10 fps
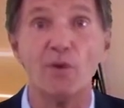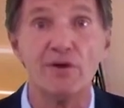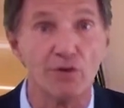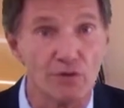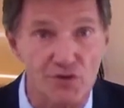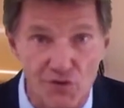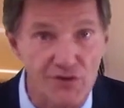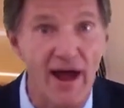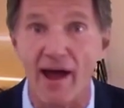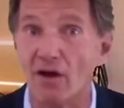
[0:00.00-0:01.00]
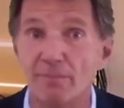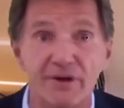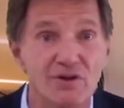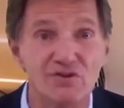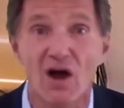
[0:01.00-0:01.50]
dwindles
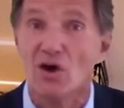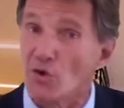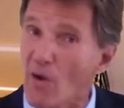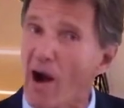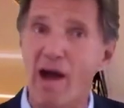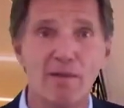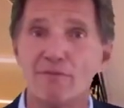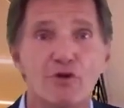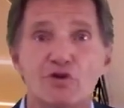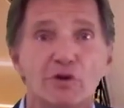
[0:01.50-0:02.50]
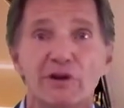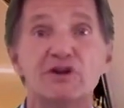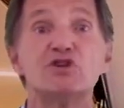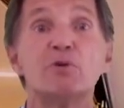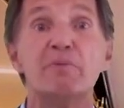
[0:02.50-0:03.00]
down because crime
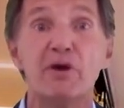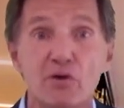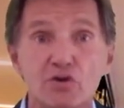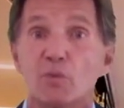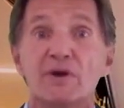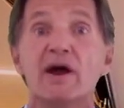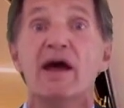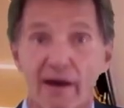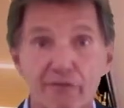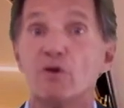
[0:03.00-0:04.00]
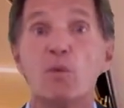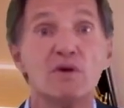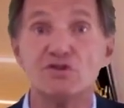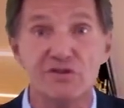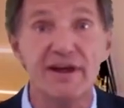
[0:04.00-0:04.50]
virtually disappears when
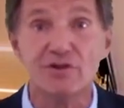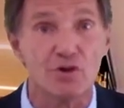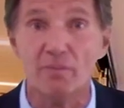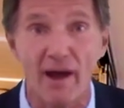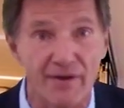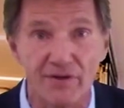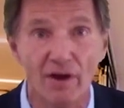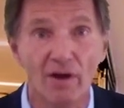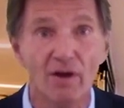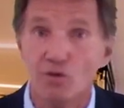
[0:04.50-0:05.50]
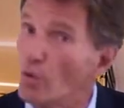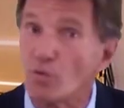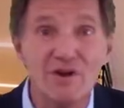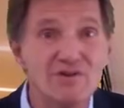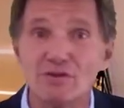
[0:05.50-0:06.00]
everyone's needs are met
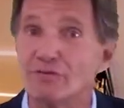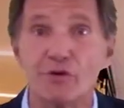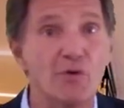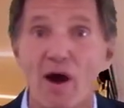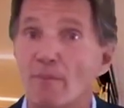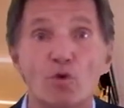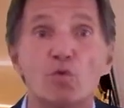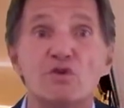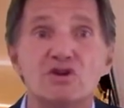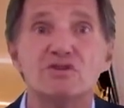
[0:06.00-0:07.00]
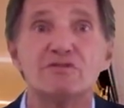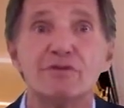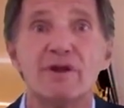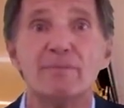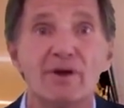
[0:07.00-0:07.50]
no reason for crime, no reason
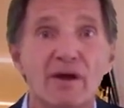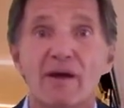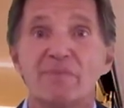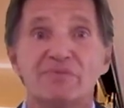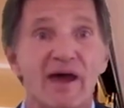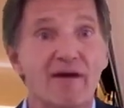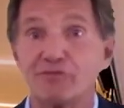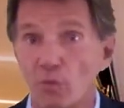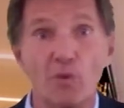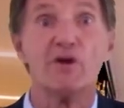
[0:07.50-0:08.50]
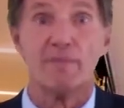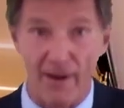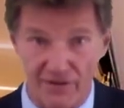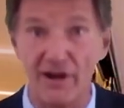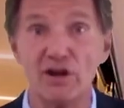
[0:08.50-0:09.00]
for them to have to worry
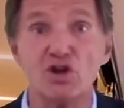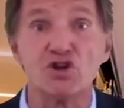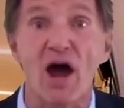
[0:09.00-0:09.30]
about getting